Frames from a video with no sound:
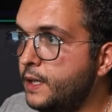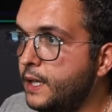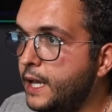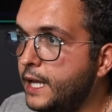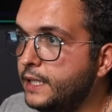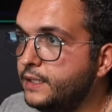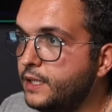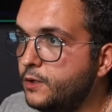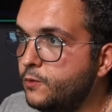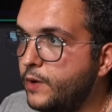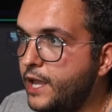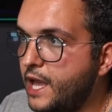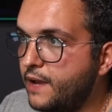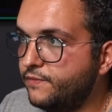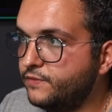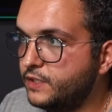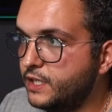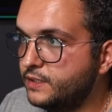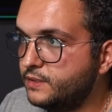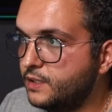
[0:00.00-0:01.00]
And then we
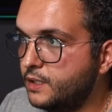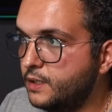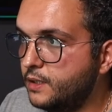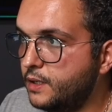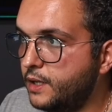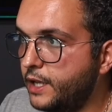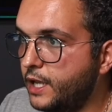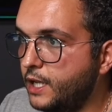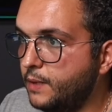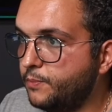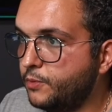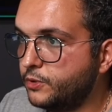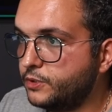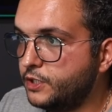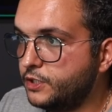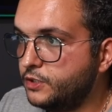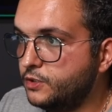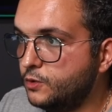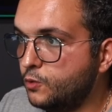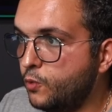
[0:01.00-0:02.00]
have testing a
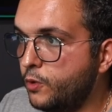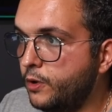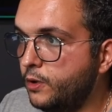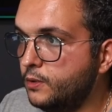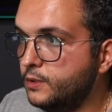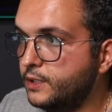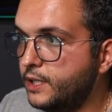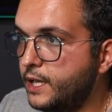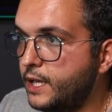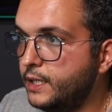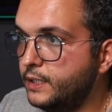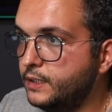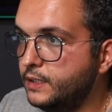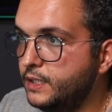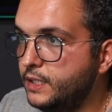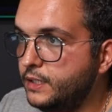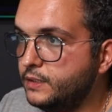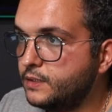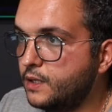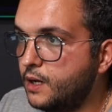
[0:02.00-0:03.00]
partitioned world, and
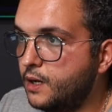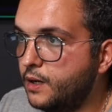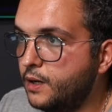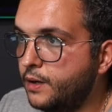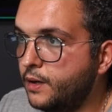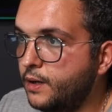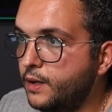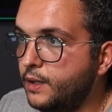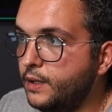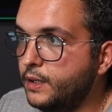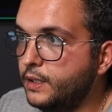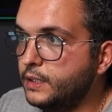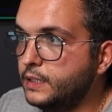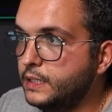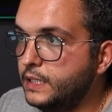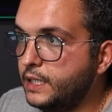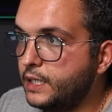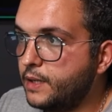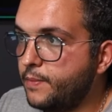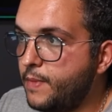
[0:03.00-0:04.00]
these are
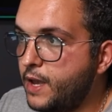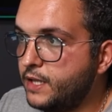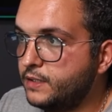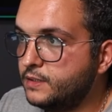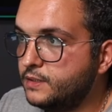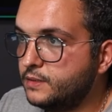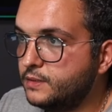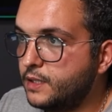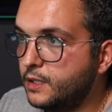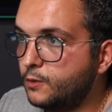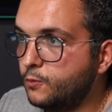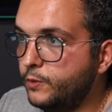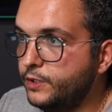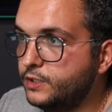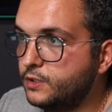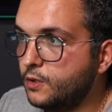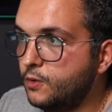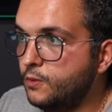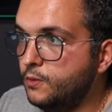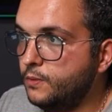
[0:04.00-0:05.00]
the commands that we
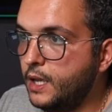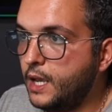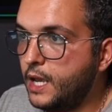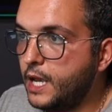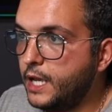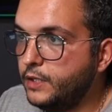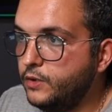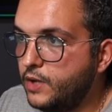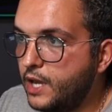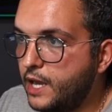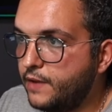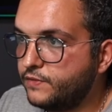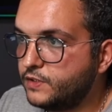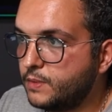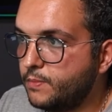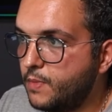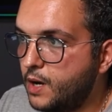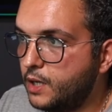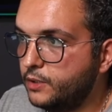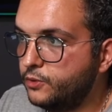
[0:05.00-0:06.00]
saw, and you have
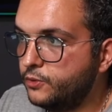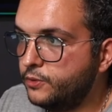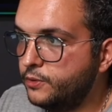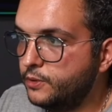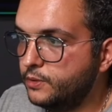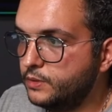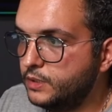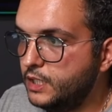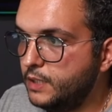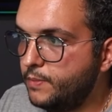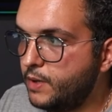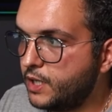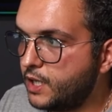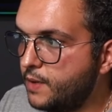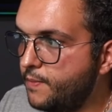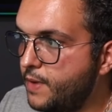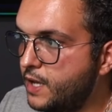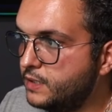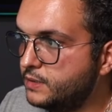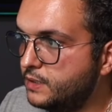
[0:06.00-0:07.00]
some other debug
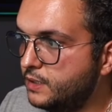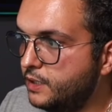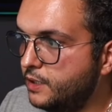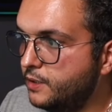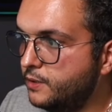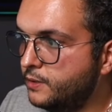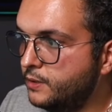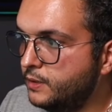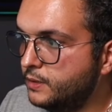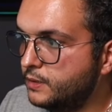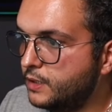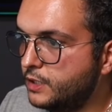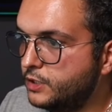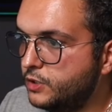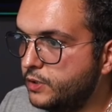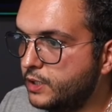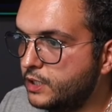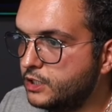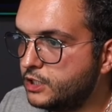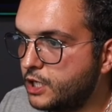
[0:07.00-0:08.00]
commands in here that
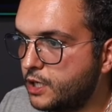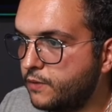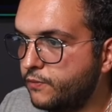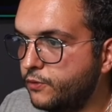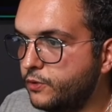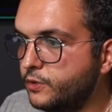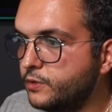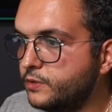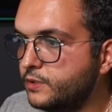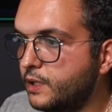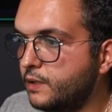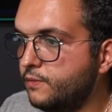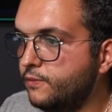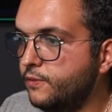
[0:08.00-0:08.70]
you can check for yourself.